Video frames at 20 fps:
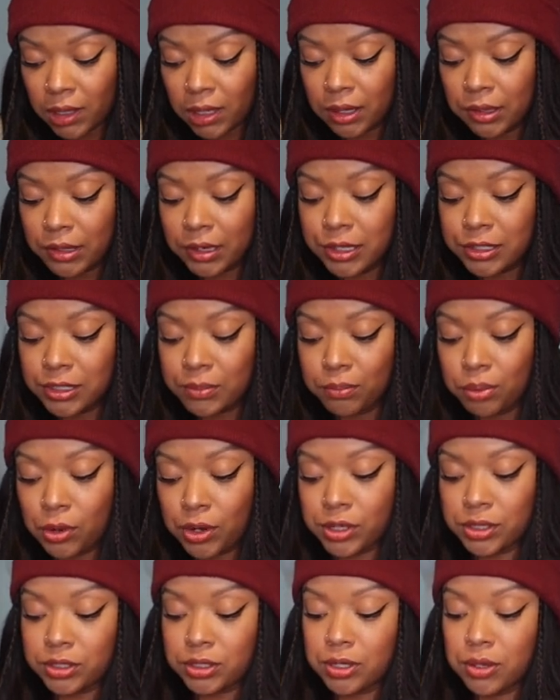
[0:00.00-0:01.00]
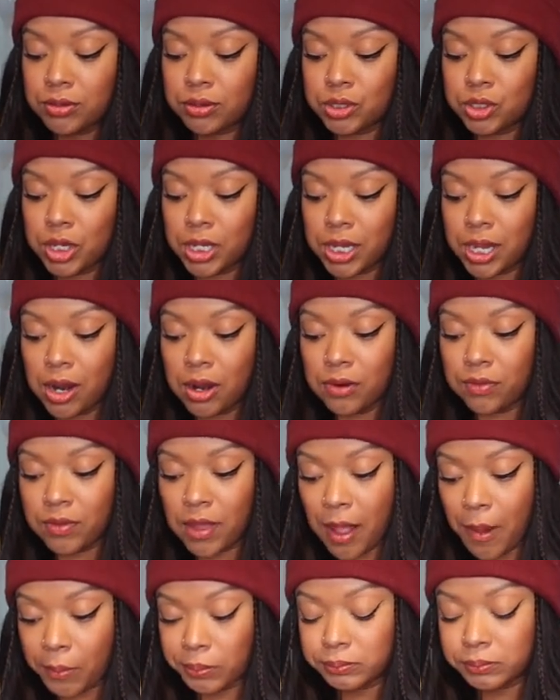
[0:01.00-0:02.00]
I think it's important to take care of
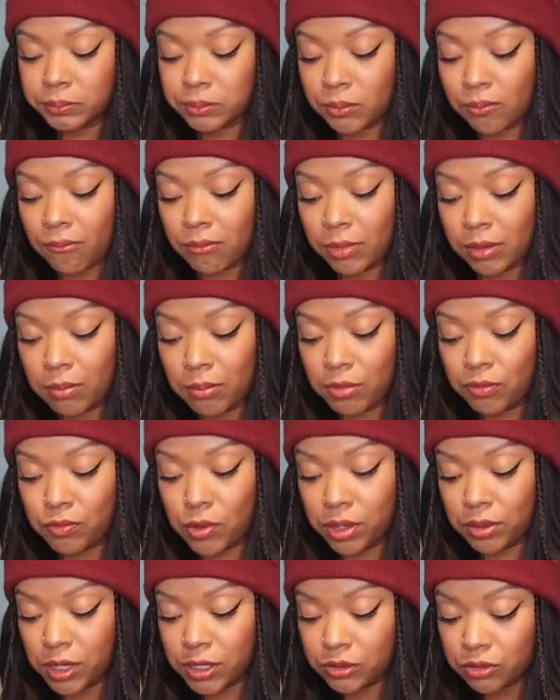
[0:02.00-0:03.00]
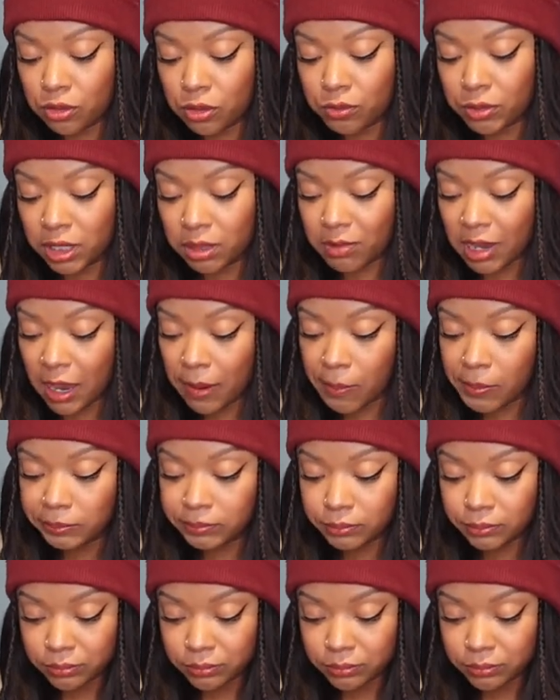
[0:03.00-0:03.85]
that before things go really bad.